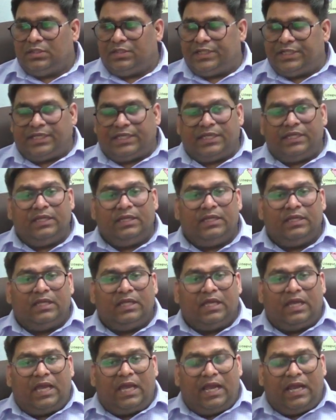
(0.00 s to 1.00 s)
Okay?
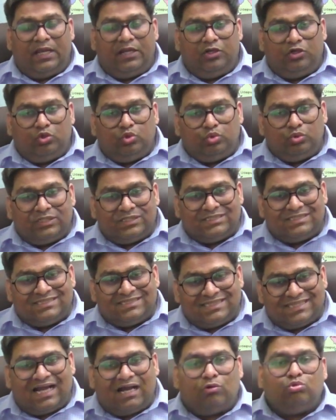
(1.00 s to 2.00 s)
And to the
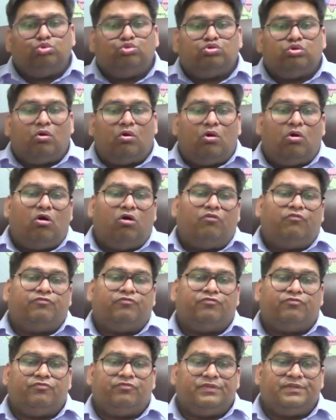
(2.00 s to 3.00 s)
south
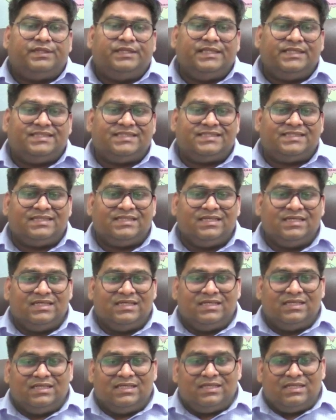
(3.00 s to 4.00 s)
of this
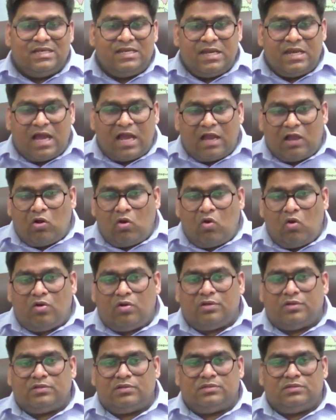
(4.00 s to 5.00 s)

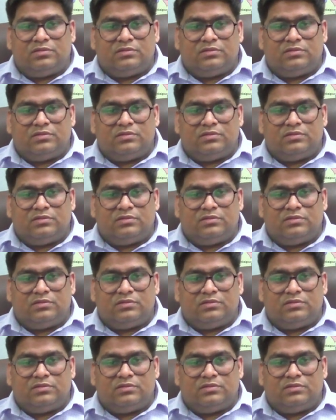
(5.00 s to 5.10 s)
Nagaur,